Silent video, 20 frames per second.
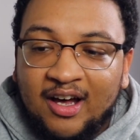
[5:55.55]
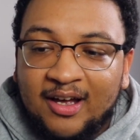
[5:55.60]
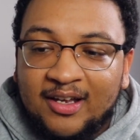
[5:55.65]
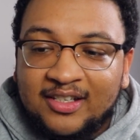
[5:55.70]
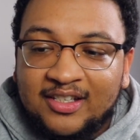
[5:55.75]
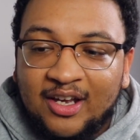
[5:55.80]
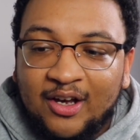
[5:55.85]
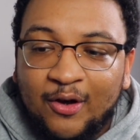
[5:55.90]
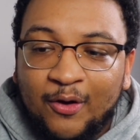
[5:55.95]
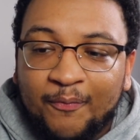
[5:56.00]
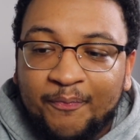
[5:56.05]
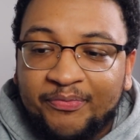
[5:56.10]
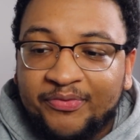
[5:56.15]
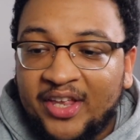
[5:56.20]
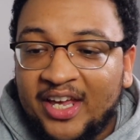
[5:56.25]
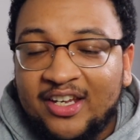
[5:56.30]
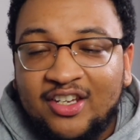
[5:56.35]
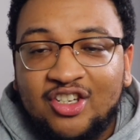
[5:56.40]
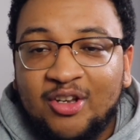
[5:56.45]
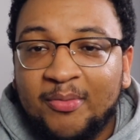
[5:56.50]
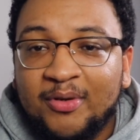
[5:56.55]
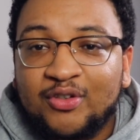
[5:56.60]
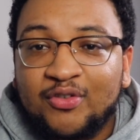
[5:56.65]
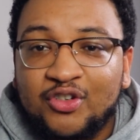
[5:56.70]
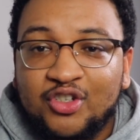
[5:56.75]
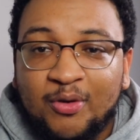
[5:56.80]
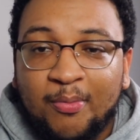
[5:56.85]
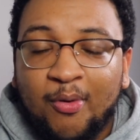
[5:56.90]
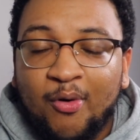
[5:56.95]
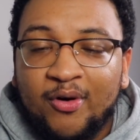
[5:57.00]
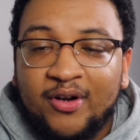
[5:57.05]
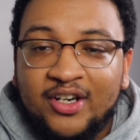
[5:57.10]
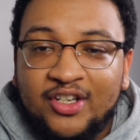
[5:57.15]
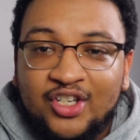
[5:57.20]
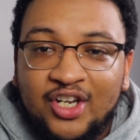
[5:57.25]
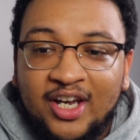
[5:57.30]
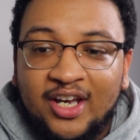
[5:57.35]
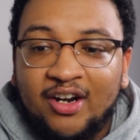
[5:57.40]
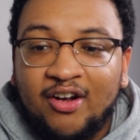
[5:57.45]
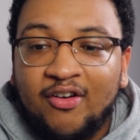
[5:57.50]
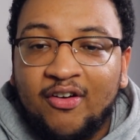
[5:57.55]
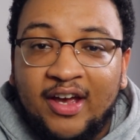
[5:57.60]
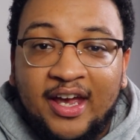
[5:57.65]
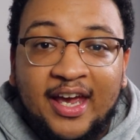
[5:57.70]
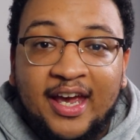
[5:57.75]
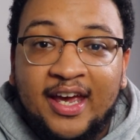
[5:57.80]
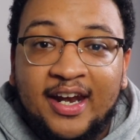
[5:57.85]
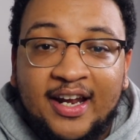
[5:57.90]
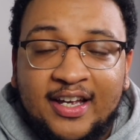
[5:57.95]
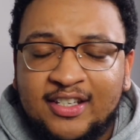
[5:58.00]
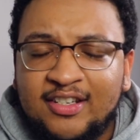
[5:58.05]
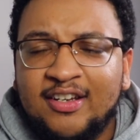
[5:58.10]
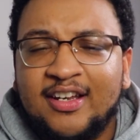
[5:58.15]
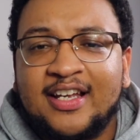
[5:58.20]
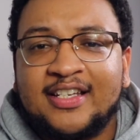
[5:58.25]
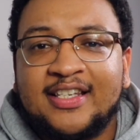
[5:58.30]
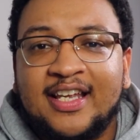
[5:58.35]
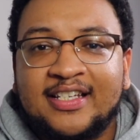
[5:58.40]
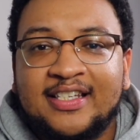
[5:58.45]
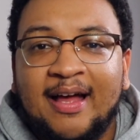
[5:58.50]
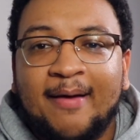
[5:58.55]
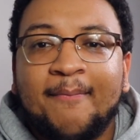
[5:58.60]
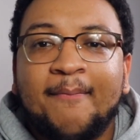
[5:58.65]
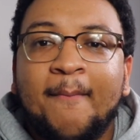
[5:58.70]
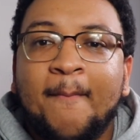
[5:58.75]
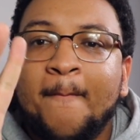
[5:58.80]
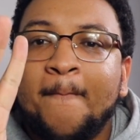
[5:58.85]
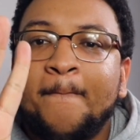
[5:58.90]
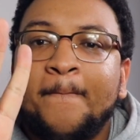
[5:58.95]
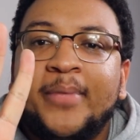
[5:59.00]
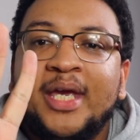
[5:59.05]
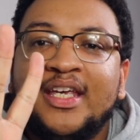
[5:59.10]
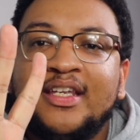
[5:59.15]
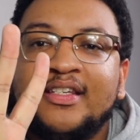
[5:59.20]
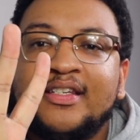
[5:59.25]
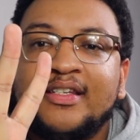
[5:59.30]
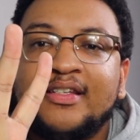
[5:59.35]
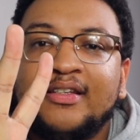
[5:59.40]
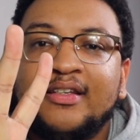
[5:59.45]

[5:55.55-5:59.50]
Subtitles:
So thank you so much for supporting the channel. And I'll see you guys next time. Peace.